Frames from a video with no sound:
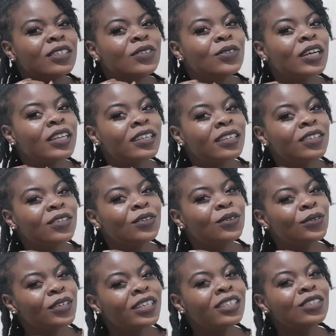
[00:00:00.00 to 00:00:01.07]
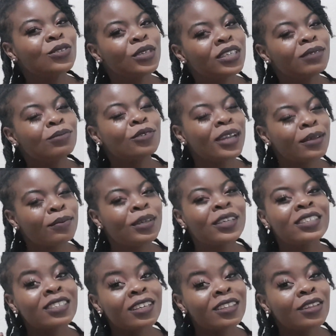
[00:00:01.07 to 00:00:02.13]
you gotta treat them right,
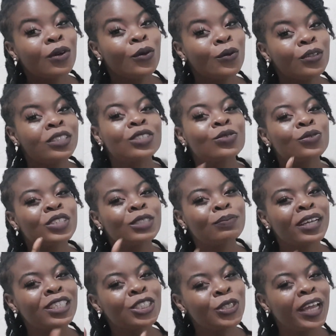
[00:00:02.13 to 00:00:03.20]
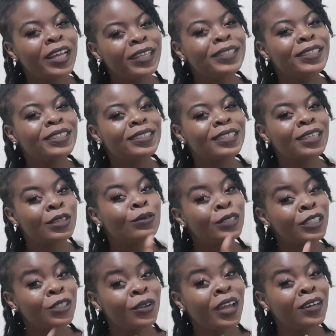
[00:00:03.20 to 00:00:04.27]
because they're the oldest. Respect your elders.
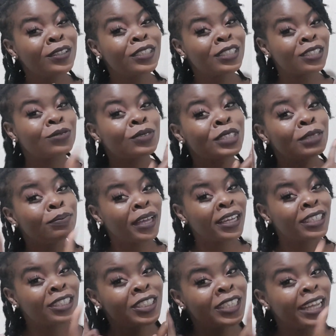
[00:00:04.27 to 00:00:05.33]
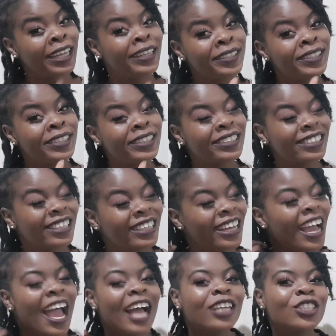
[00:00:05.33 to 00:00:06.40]
Those are your elders. Respect your elders.
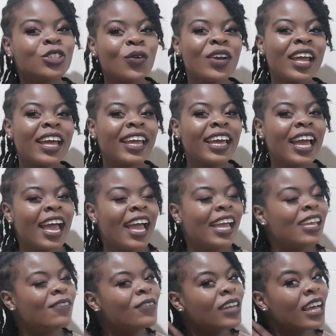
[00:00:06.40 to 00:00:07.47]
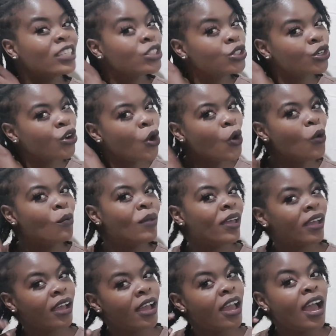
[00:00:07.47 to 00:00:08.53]
So like, even as you're
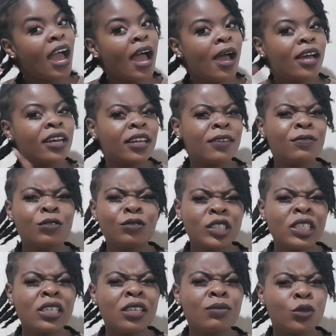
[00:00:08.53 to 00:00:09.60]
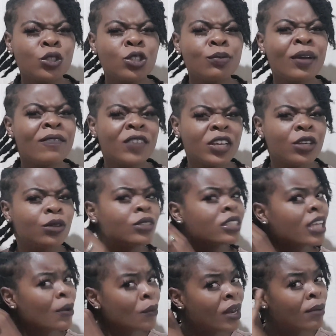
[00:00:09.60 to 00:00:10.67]
combing, and if you've seen in most of my videos,
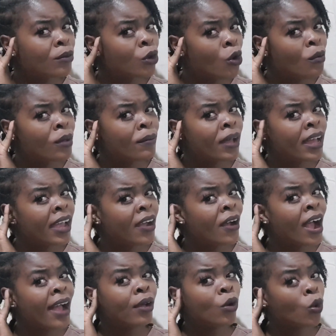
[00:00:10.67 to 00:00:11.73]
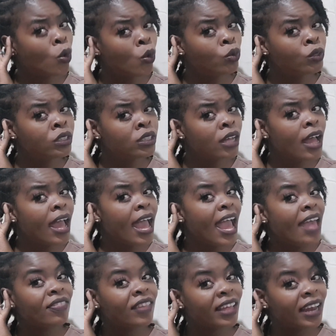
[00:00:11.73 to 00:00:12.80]
when I'm combing my hair, I hold
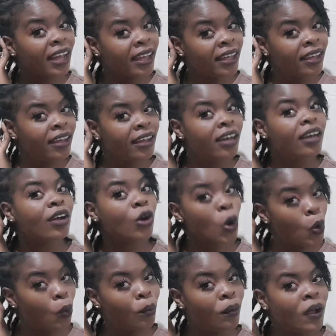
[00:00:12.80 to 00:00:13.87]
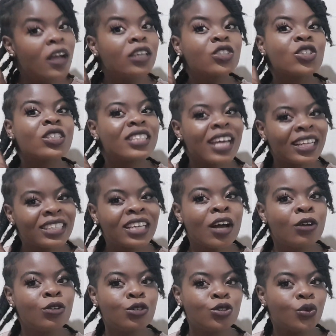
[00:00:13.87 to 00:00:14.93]
and then I comb. So that's
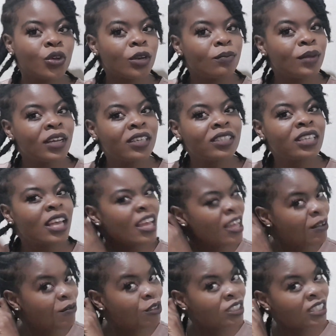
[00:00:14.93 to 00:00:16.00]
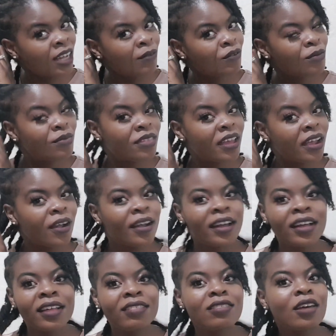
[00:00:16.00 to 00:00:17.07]
how you do it, because if you start from there,
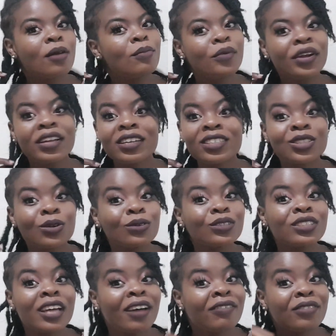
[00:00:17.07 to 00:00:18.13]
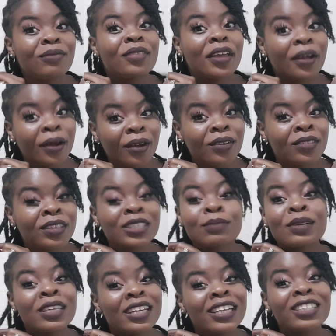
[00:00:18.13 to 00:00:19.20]
the breakage gonna start from there, the
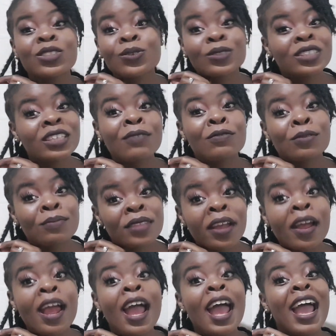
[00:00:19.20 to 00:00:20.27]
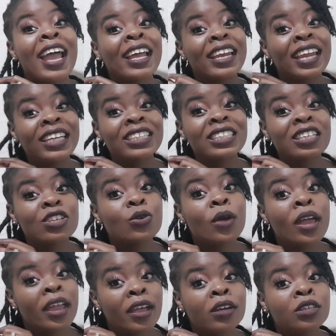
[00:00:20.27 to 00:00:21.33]
split end's gonna start from there, and next thing your
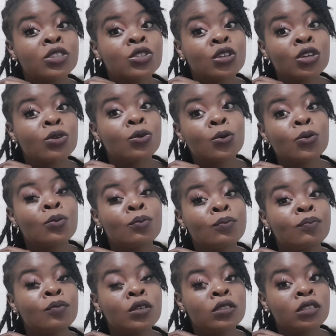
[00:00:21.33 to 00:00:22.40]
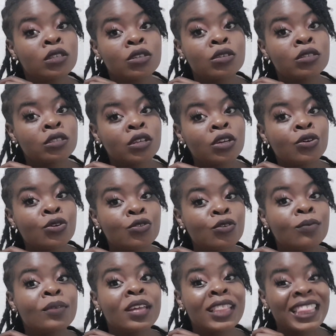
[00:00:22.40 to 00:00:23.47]
hair is gonna go
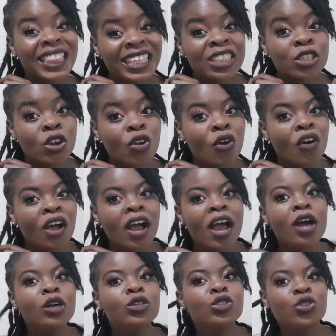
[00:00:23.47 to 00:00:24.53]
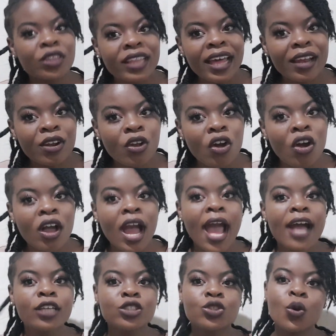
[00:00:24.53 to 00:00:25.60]
from being this long to that long.
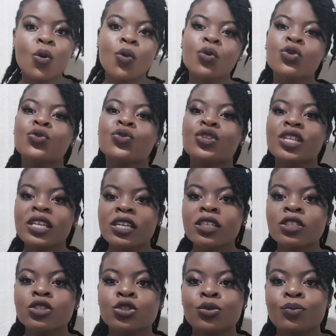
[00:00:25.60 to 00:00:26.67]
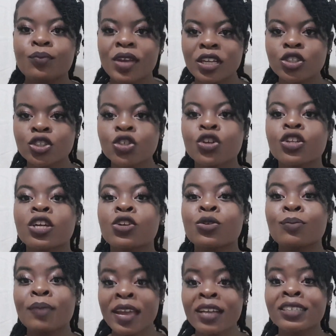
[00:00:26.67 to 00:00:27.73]
So you need to make sure that
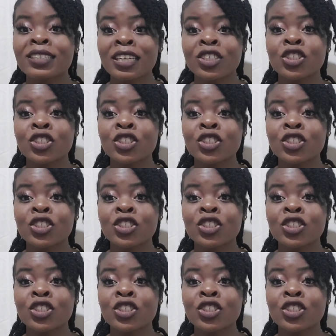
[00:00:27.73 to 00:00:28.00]
you pay